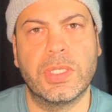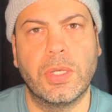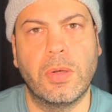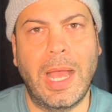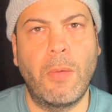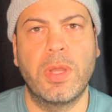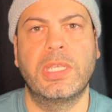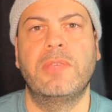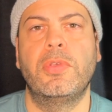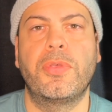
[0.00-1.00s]
So, I want to
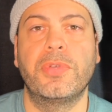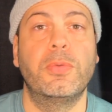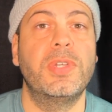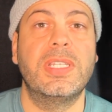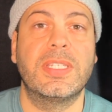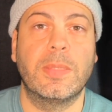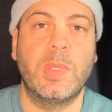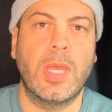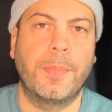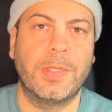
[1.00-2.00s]
give you three reasons to
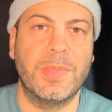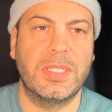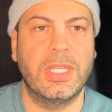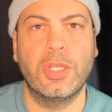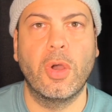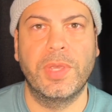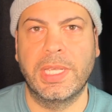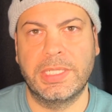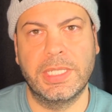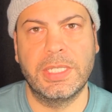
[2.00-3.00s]
be optimistic going
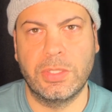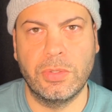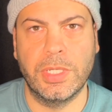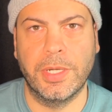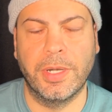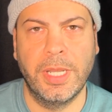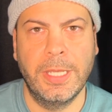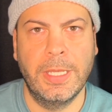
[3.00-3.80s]
into this new year